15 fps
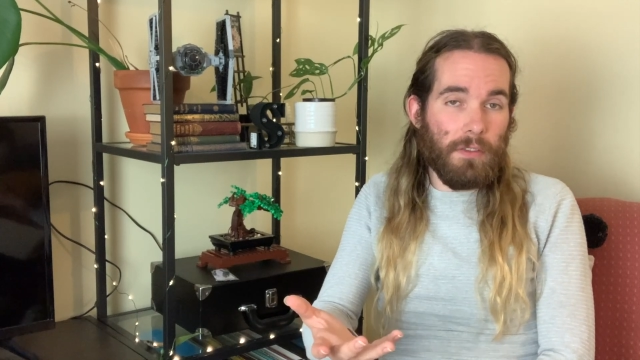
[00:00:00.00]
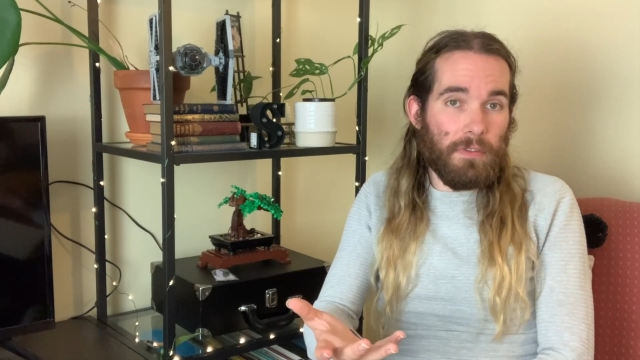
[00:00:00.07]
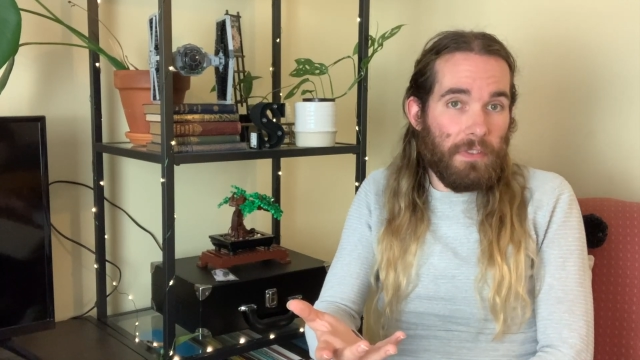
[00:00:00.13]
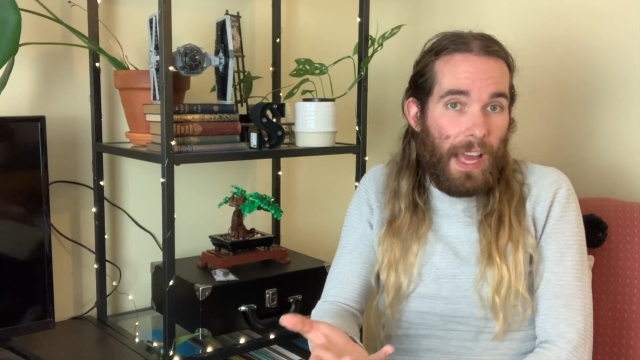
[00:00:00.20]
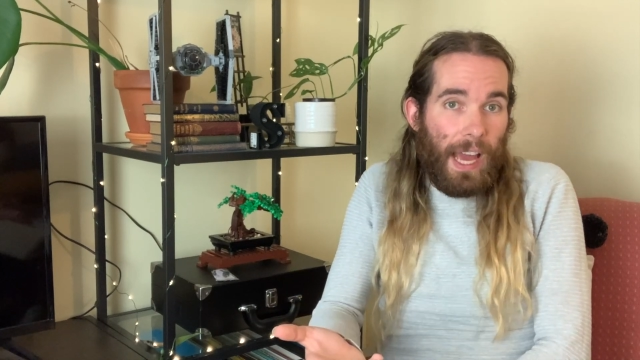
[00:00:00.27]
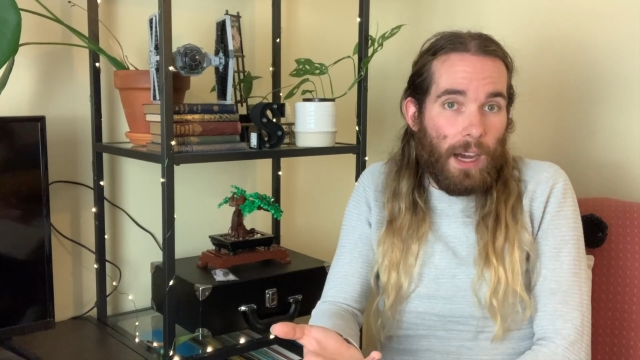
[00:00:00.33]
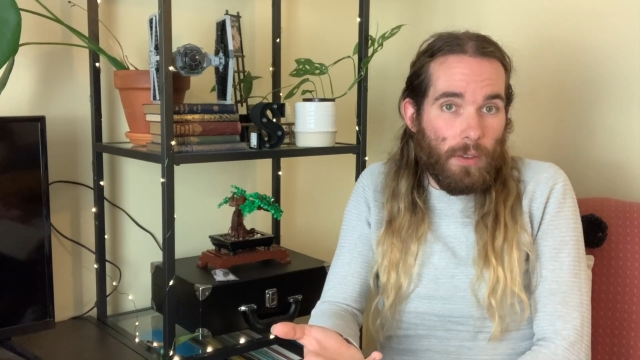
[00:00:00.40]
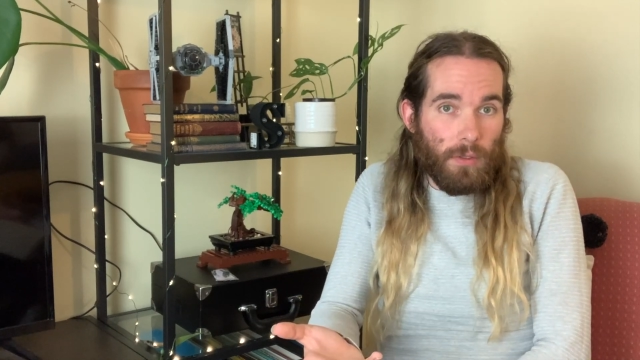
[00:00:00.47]

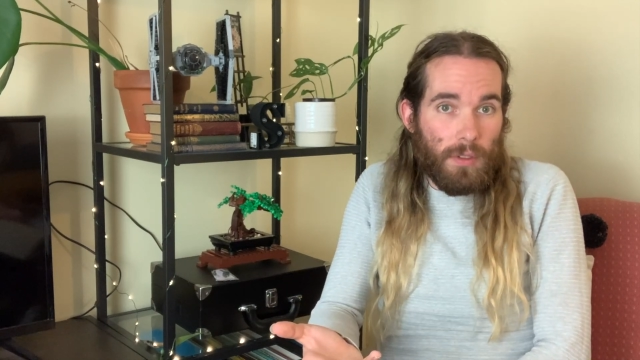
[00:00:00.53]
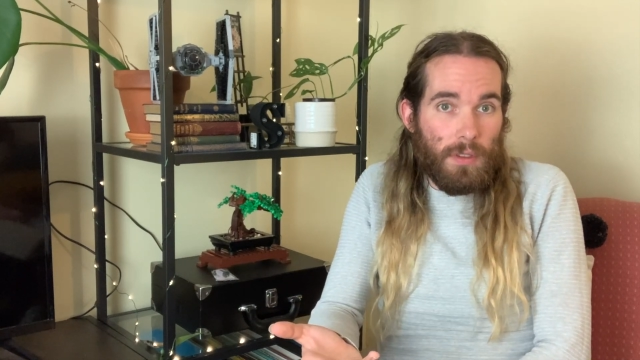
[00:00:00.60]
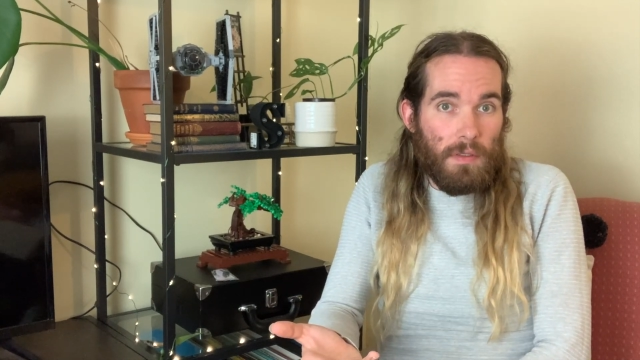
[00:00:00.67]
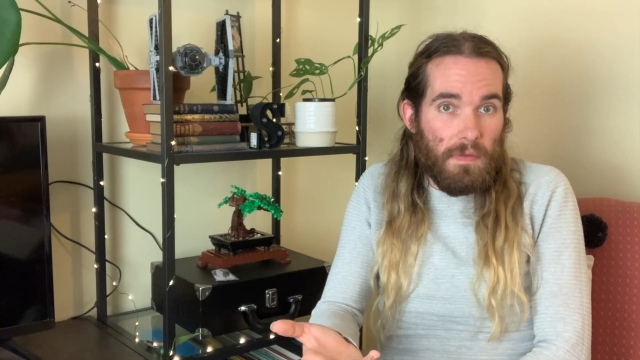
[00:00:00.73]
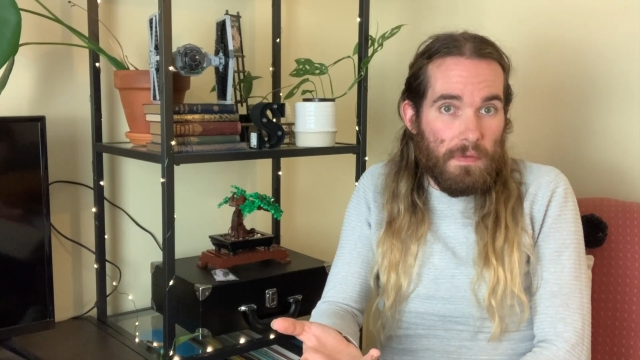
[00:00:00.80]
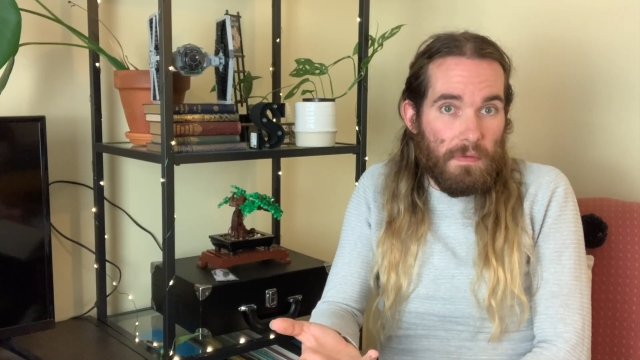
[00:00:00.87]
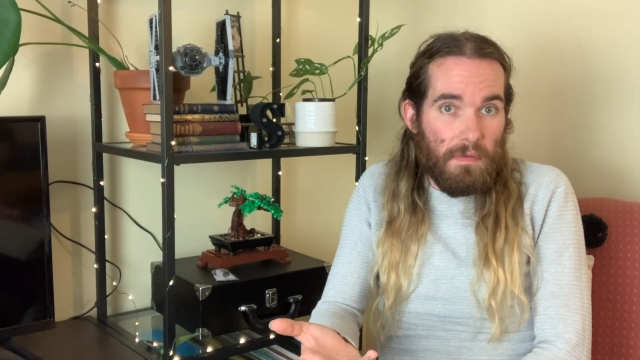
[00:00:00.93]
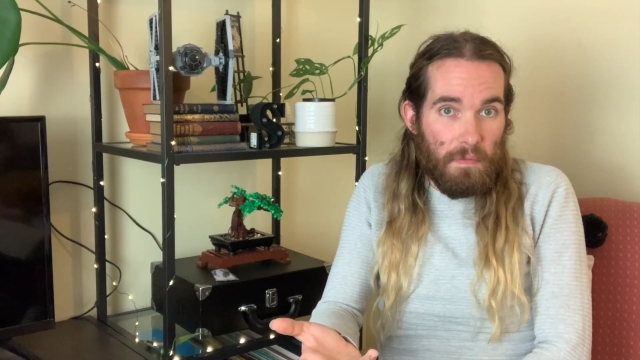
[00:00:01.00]
found
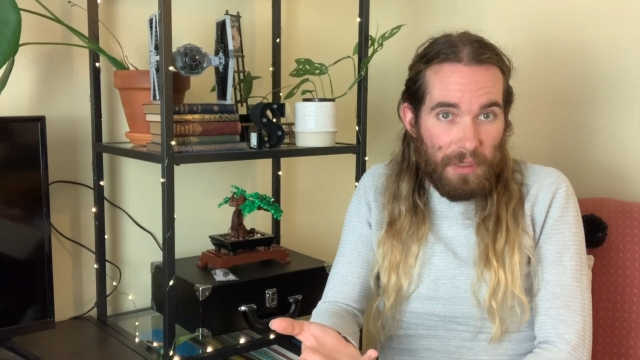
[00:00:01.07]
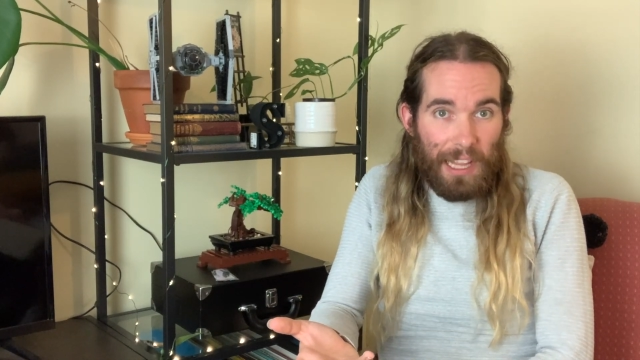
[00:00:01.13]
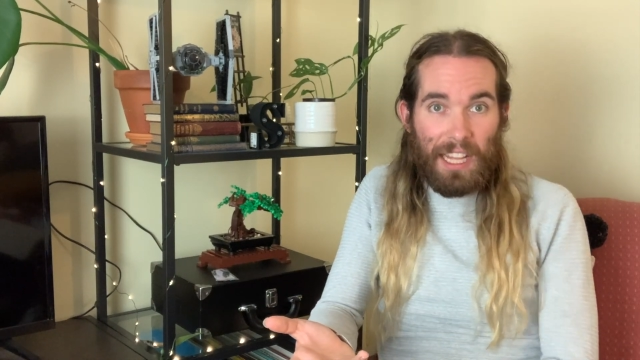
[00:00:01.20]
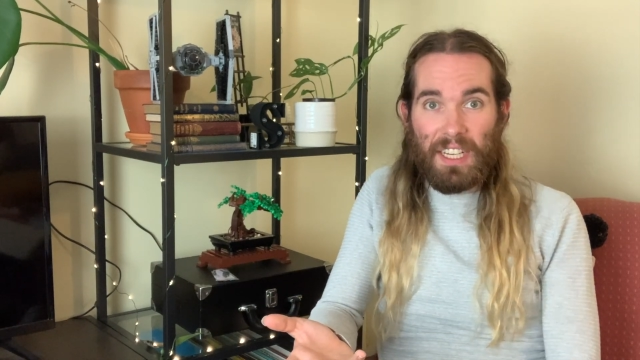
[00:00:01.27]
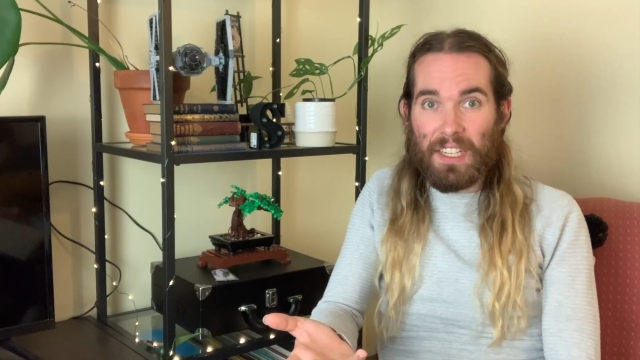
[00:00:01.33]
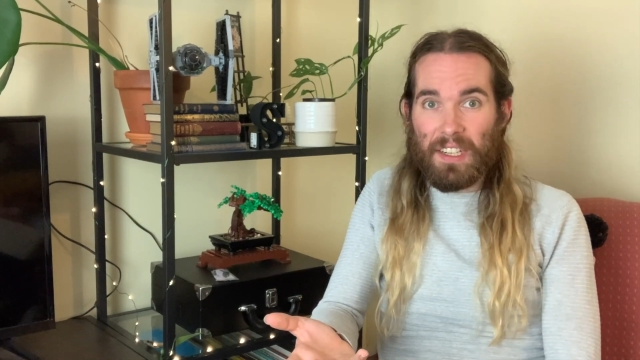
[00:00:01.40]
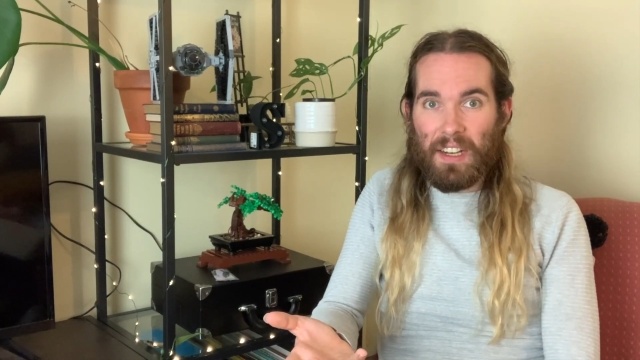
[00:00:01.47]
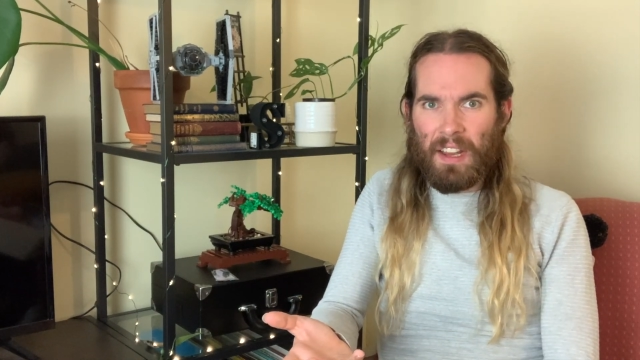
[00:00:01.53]

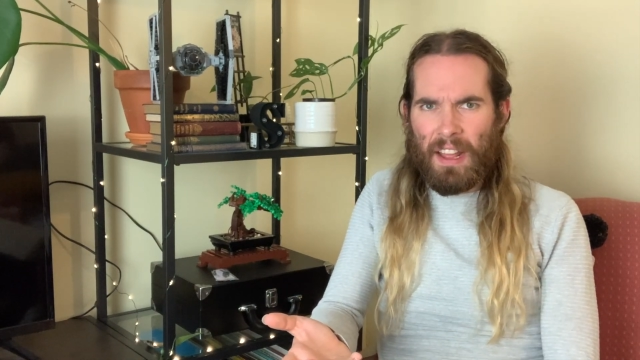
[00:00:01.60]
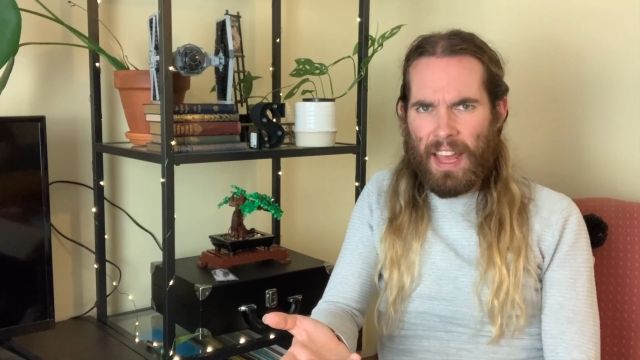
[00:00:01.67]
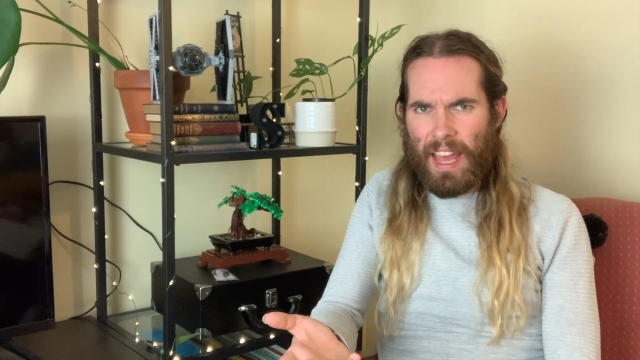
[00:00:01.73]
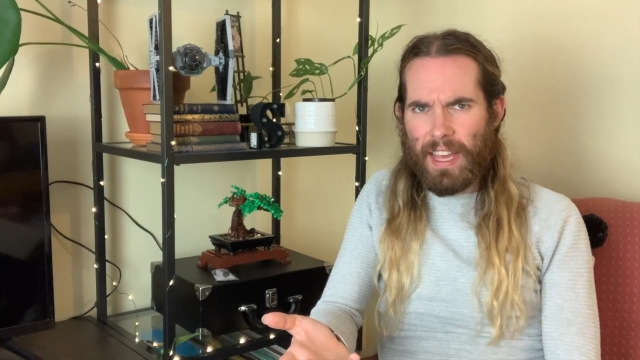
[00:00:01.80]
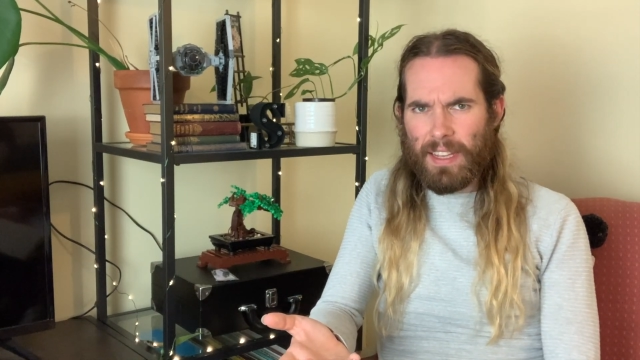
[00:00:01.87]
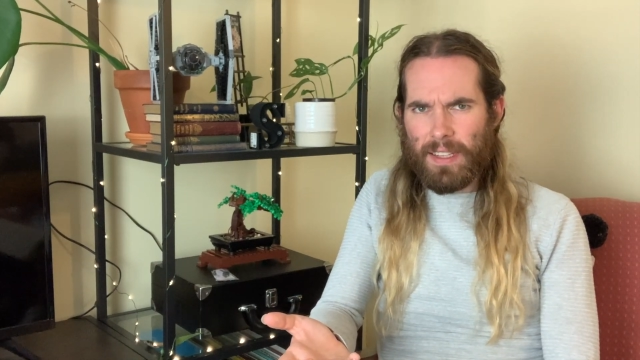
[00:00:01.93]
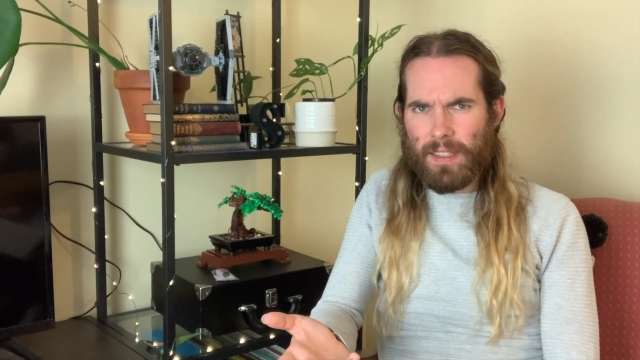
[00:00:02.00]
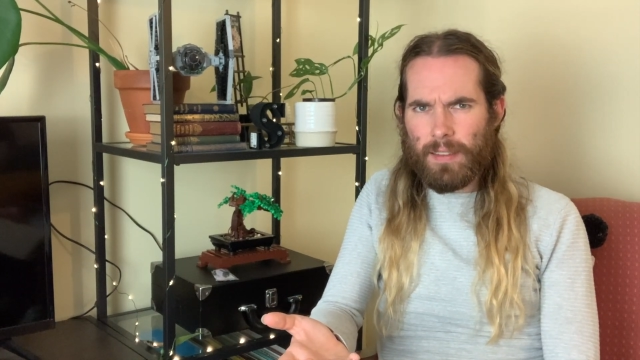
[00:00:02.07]
Planet
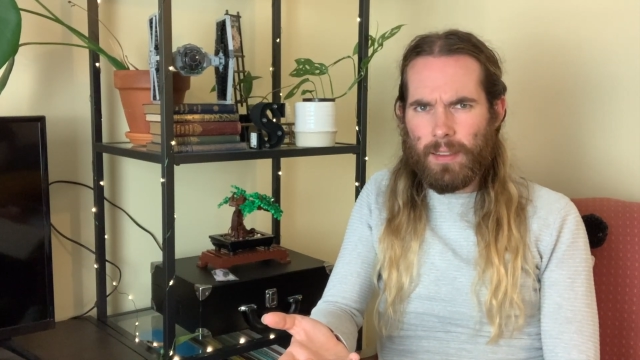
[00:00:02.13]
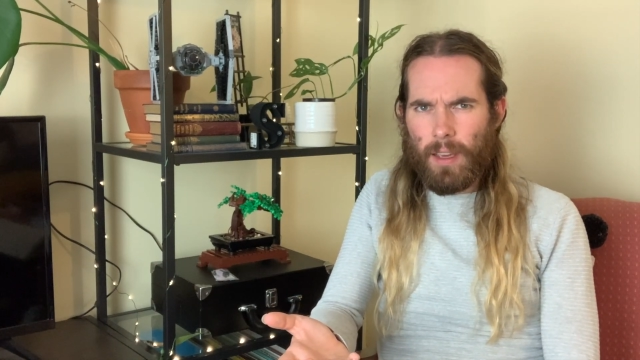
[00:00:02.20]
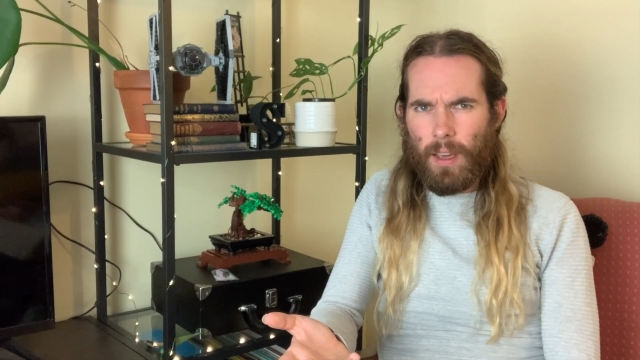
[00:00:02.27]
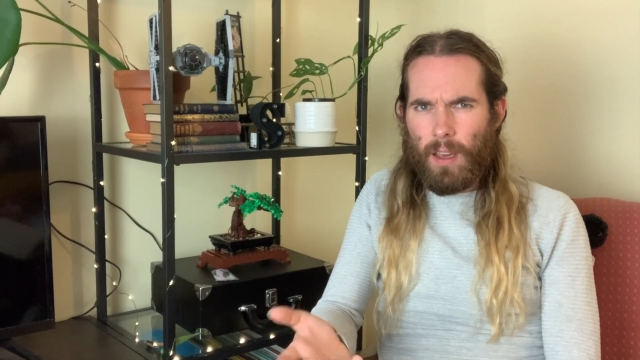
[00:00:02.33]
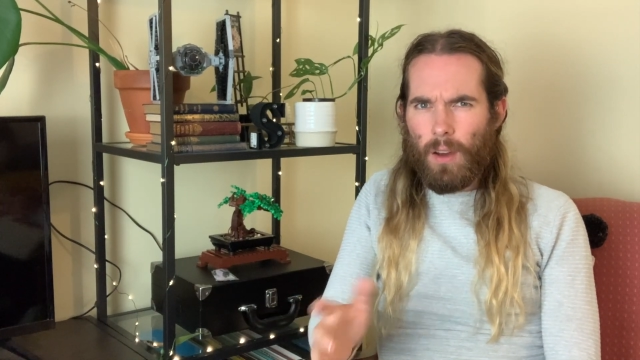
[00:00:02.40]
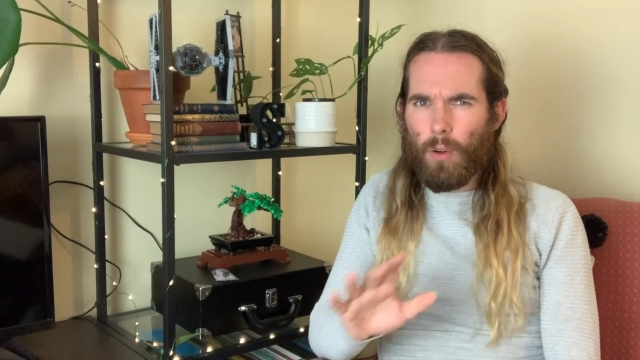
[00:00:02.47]
X.